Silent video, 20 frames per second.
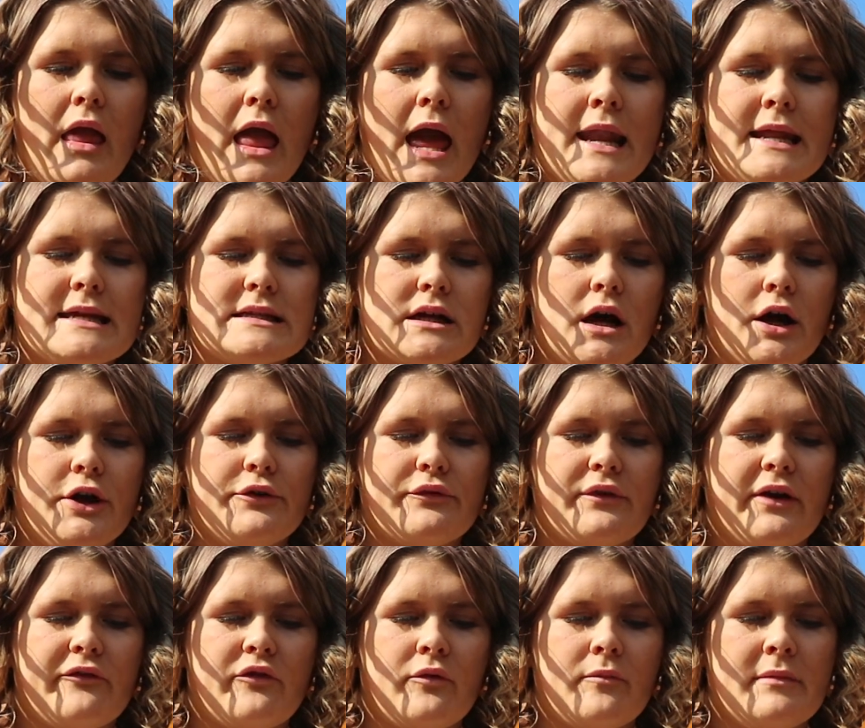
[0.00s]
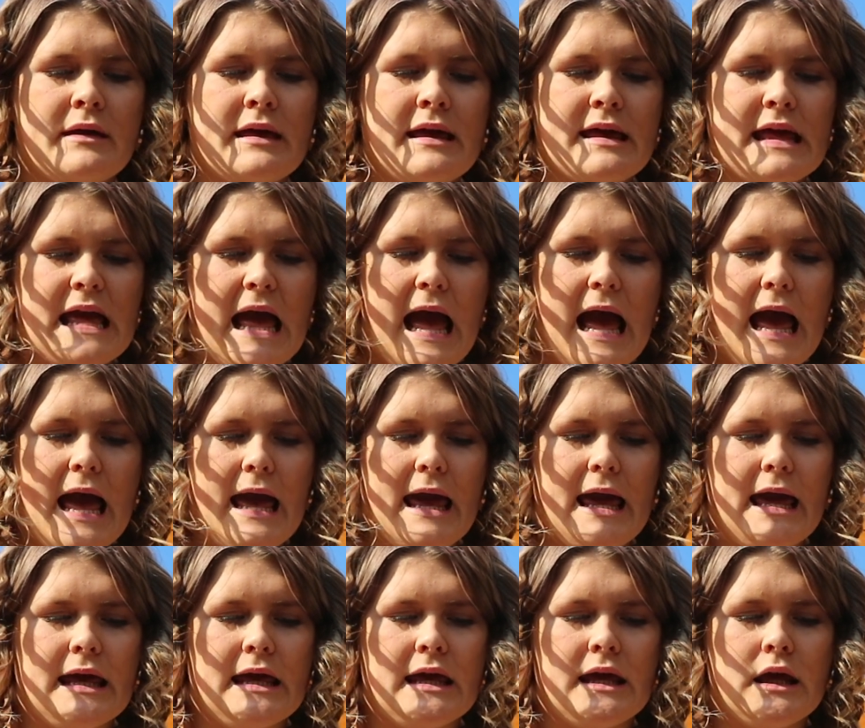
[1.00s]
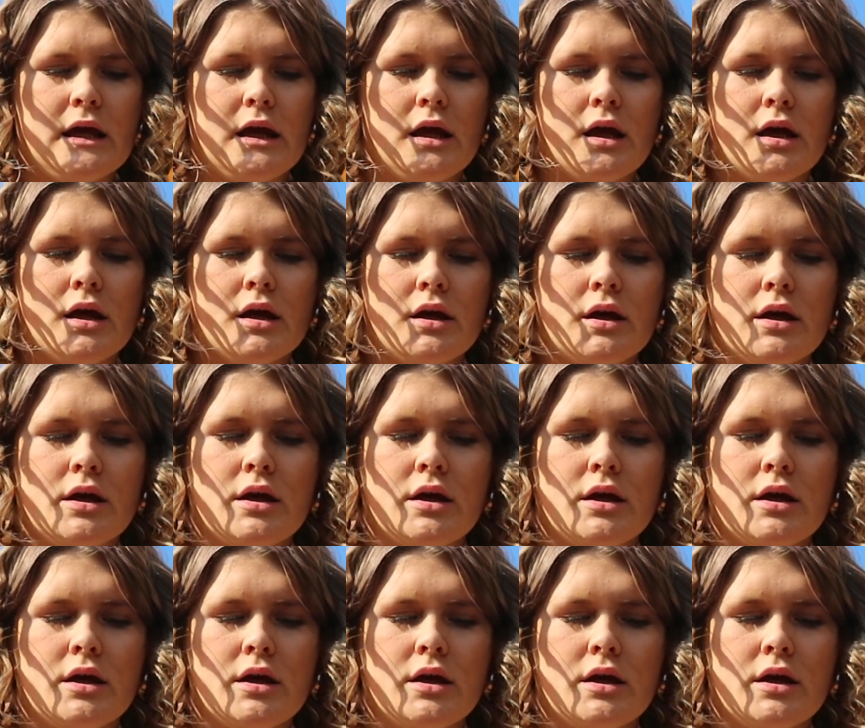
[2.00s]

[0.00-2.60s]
and it's kind of given me a